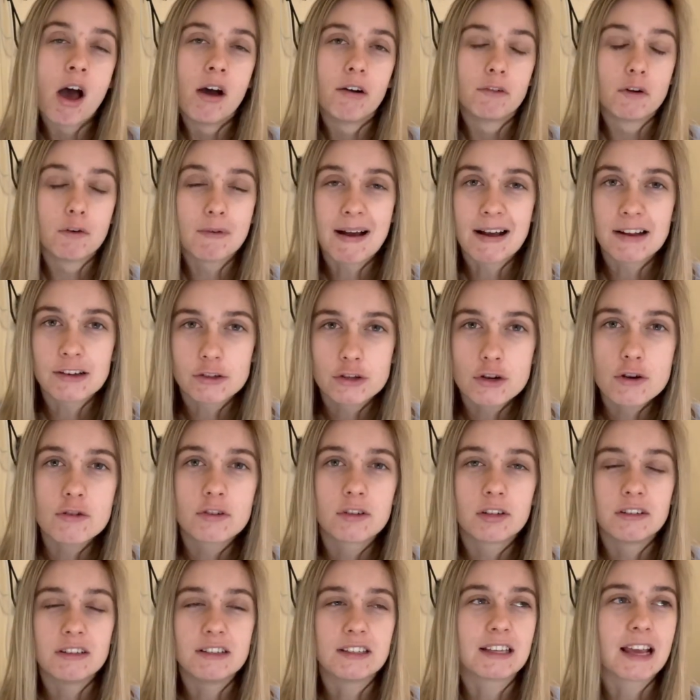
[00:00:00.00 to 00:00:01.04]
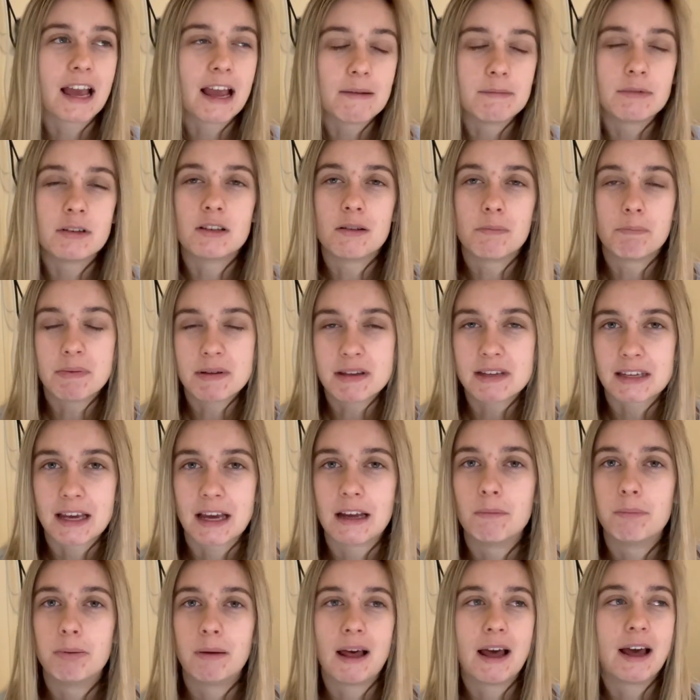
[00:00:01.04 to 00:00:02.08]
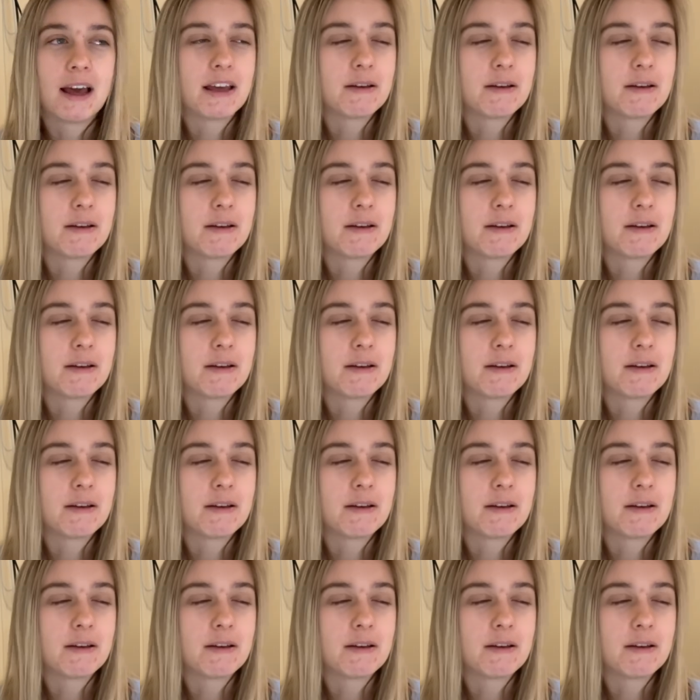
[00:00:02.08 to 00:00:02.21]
Varane's used to these games, he's a big game player.